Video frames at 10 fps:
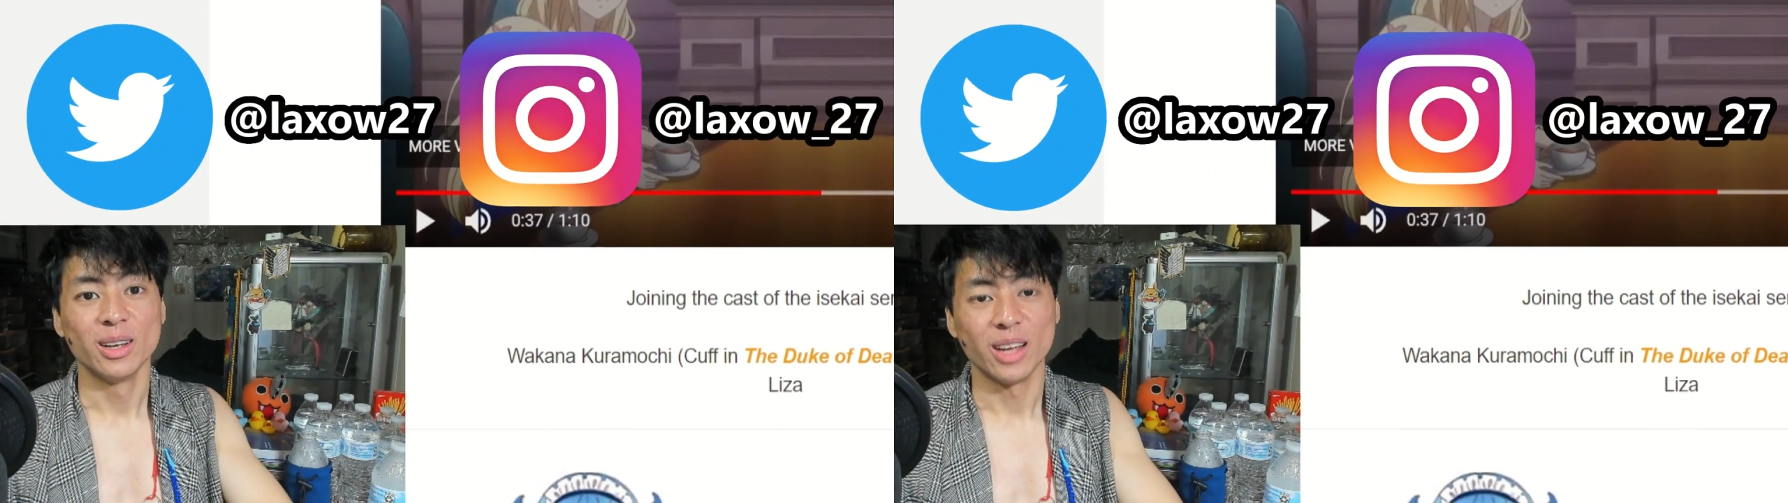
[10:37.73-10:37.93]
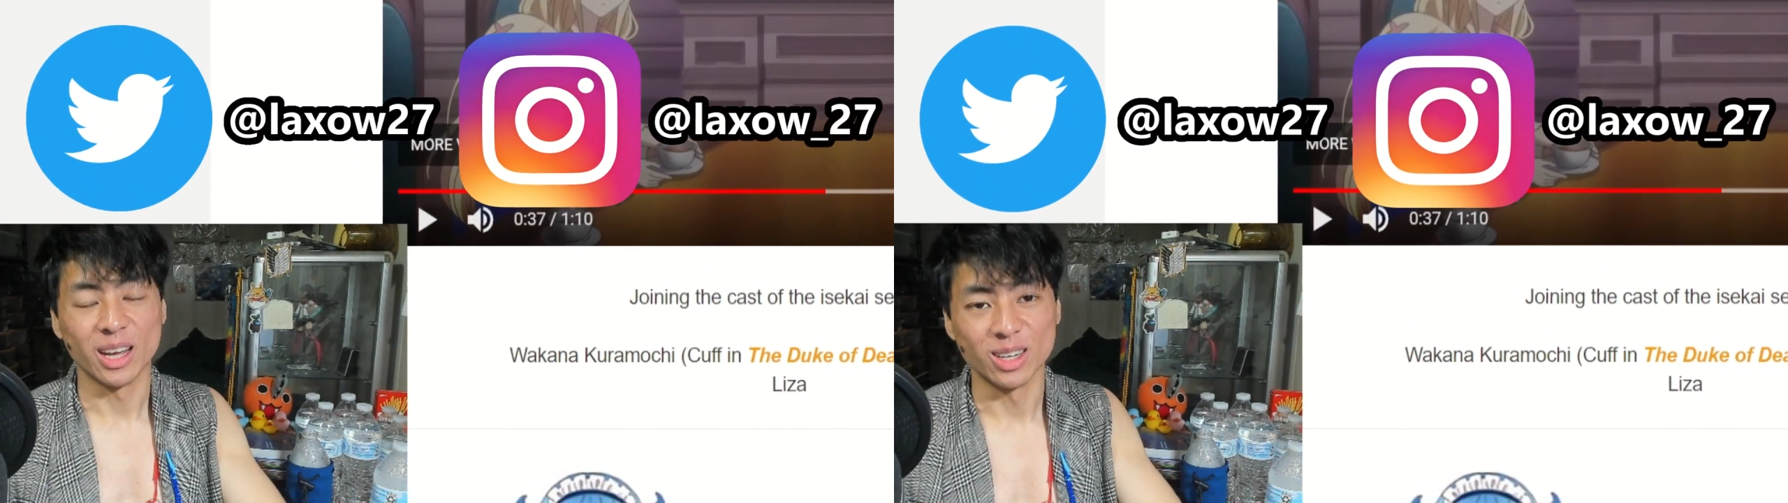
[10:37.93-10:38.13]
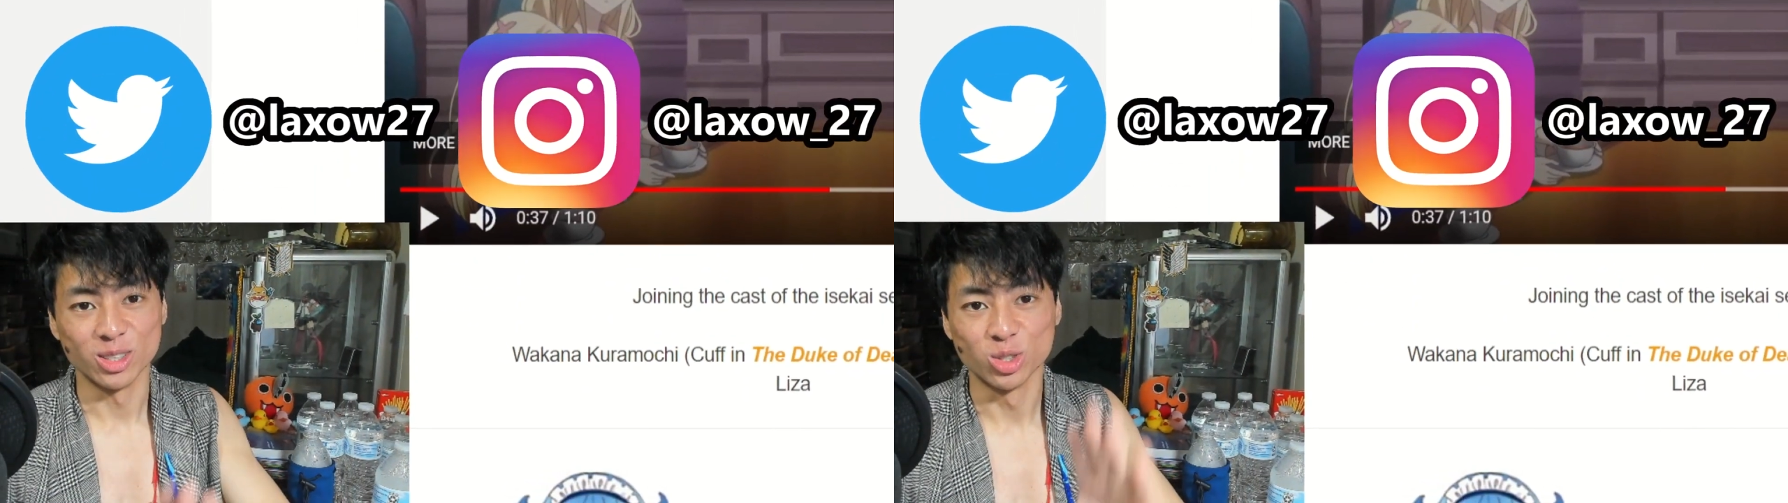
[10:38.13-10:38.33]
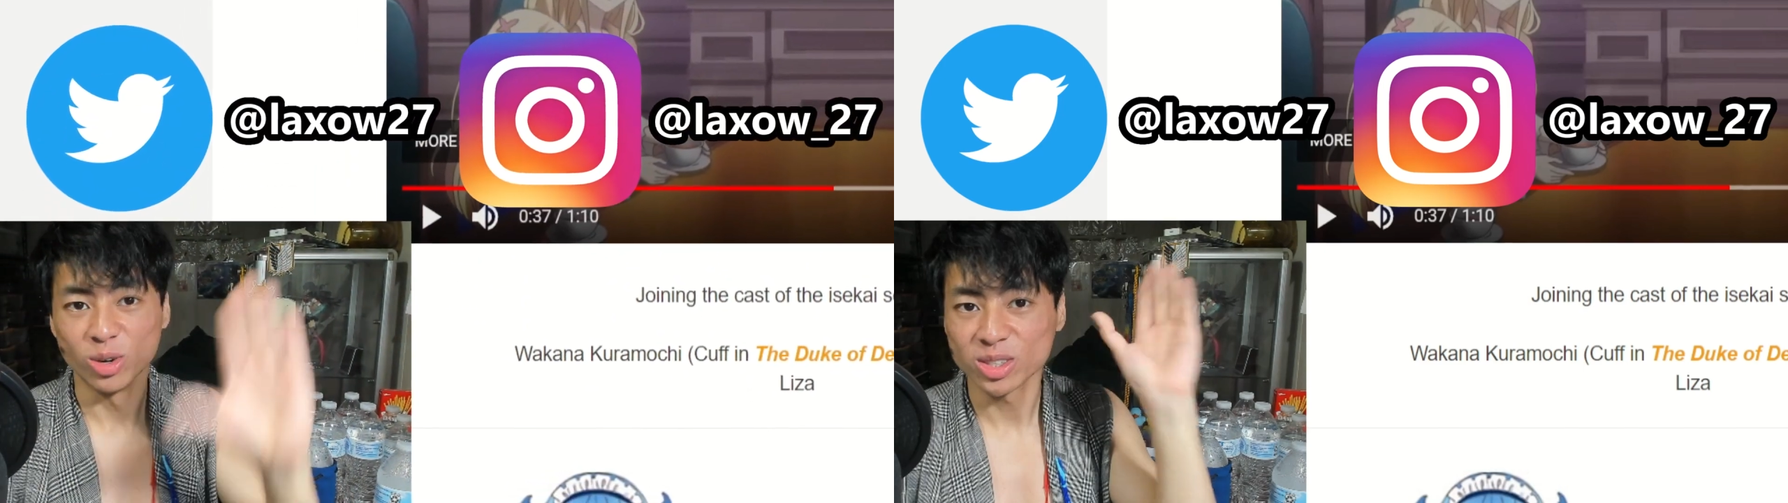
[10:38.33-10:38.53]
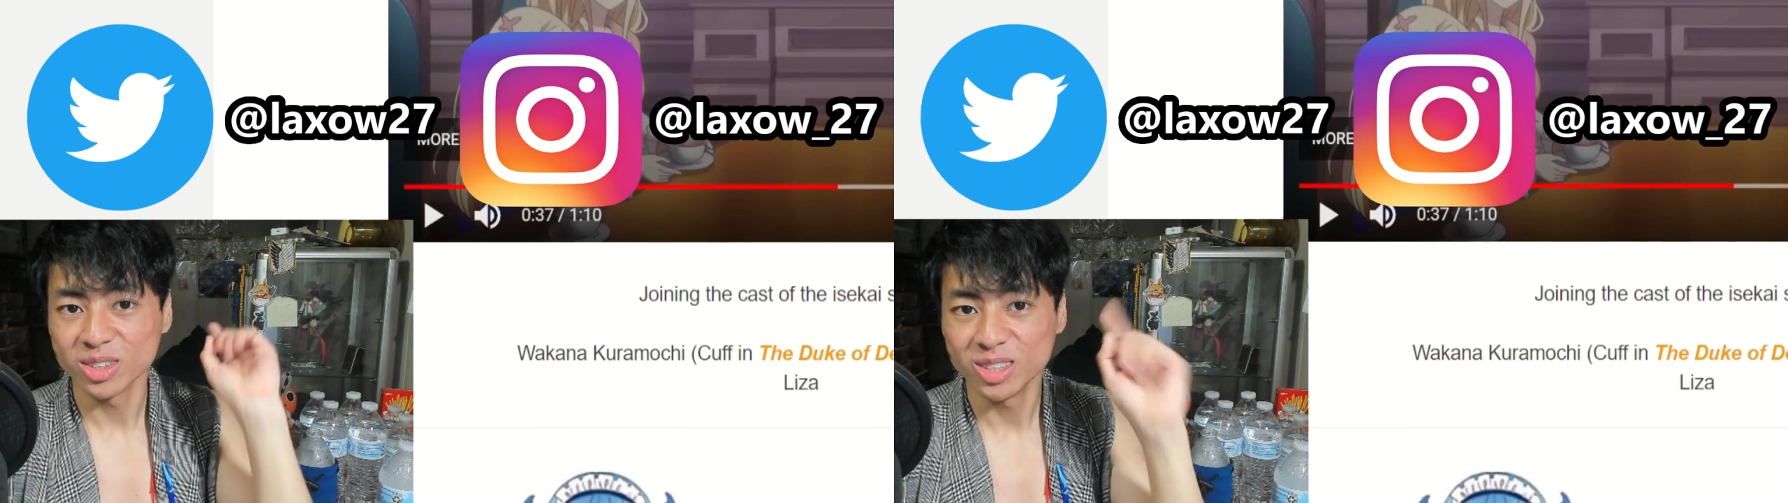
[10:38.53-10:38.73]
And uh, join
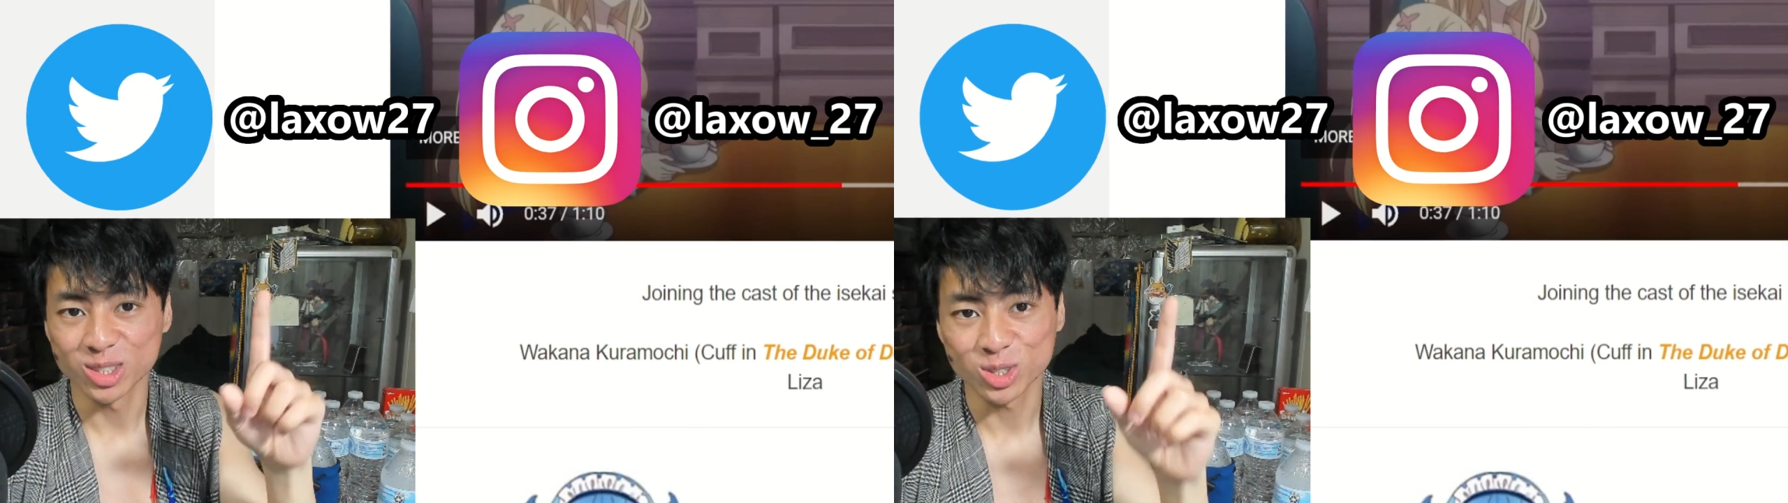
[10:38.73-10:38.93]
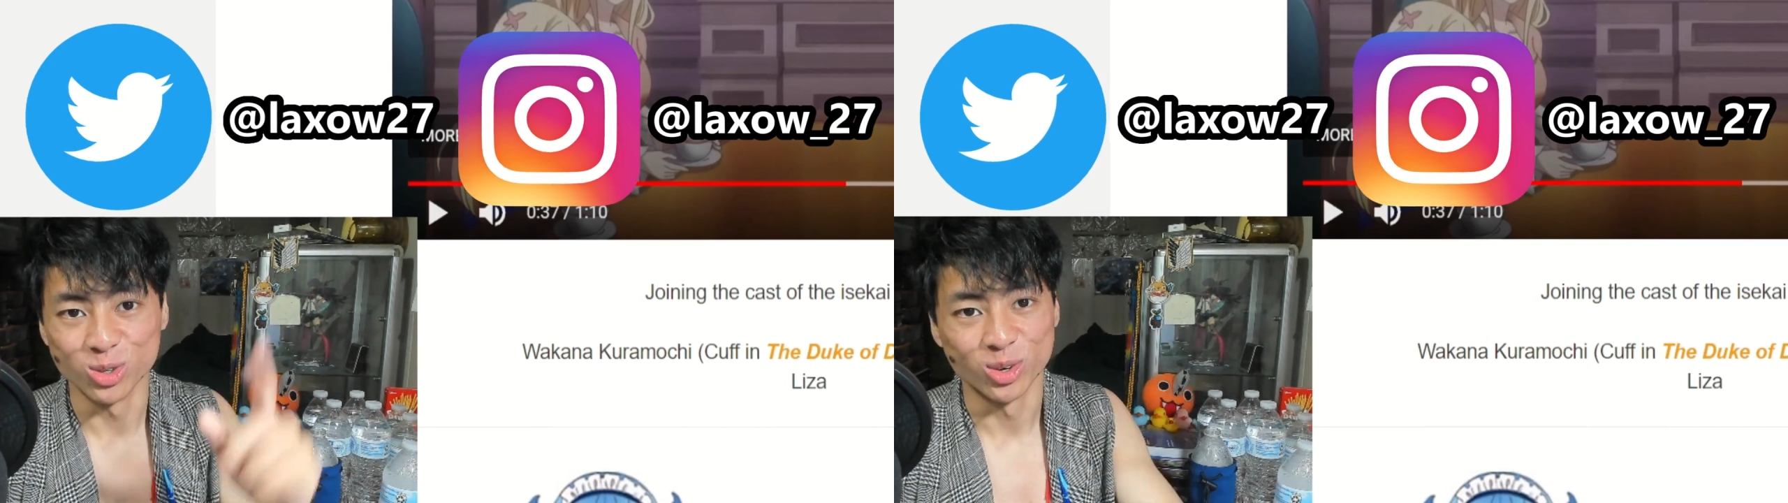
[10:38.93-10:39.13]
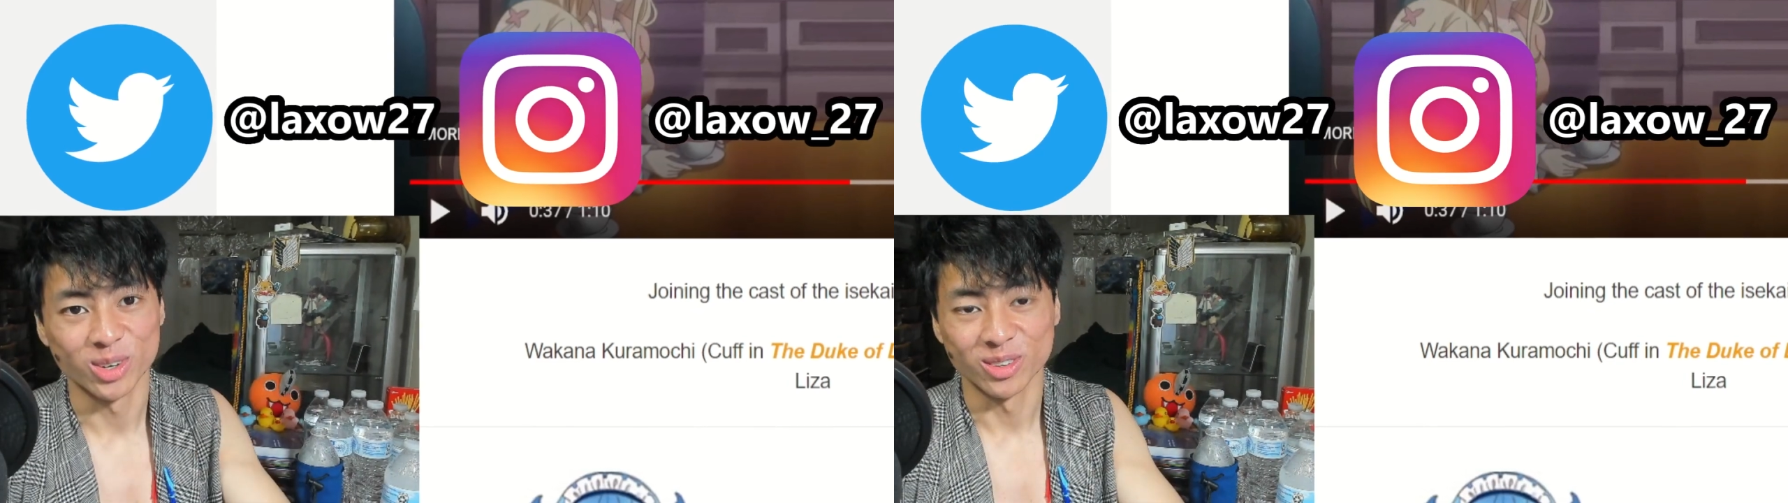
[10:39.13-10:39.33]
us on the Discord.